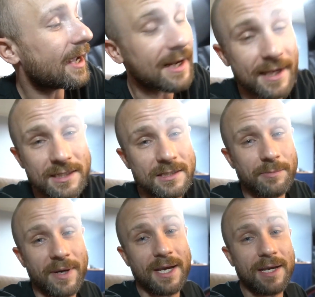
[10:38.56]
gotta get to
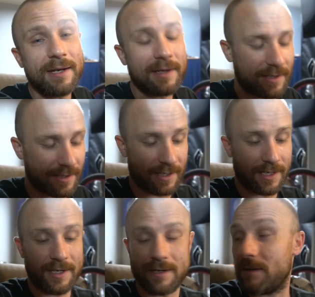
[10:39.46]
bed,
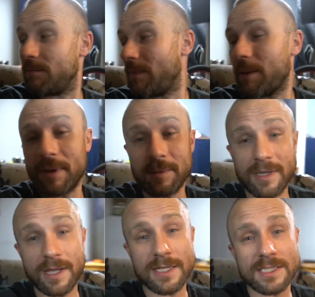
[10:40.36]
and my baby
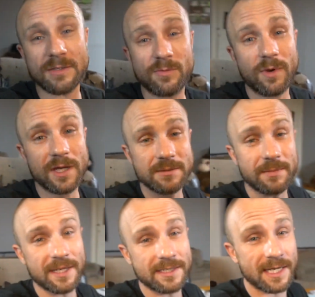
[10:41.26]
Lexi wants
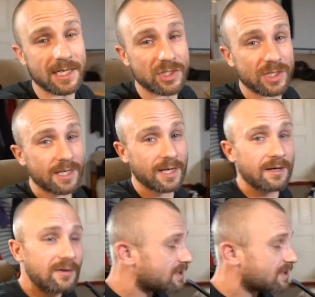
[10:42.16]
my attention again. You